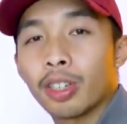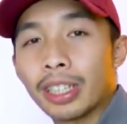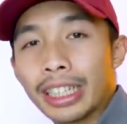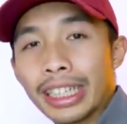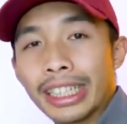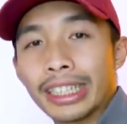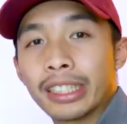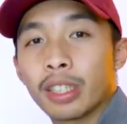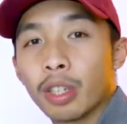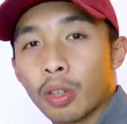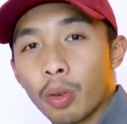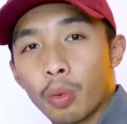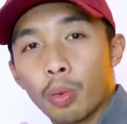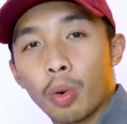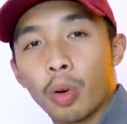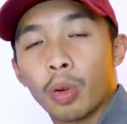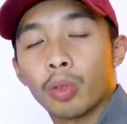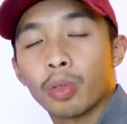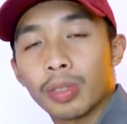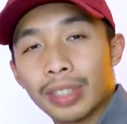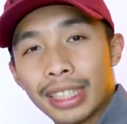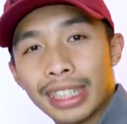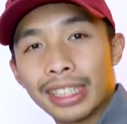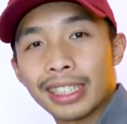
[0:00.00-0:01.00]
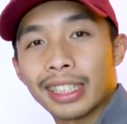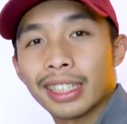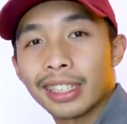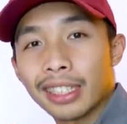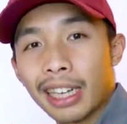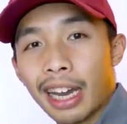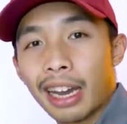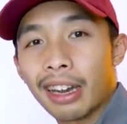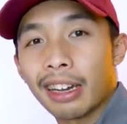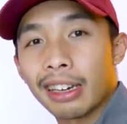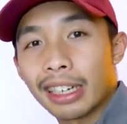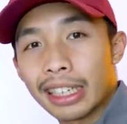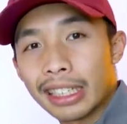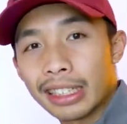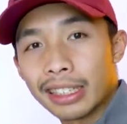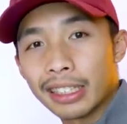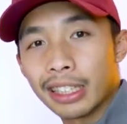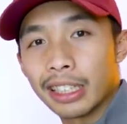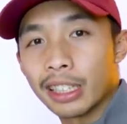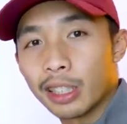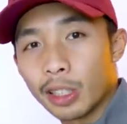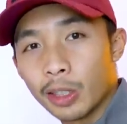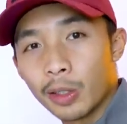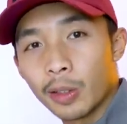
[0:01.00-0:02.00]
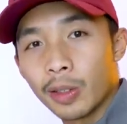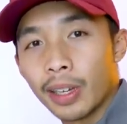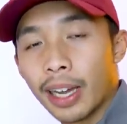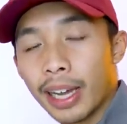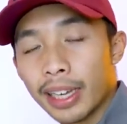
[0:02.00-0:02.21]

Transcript: teacher won't necessarily teach you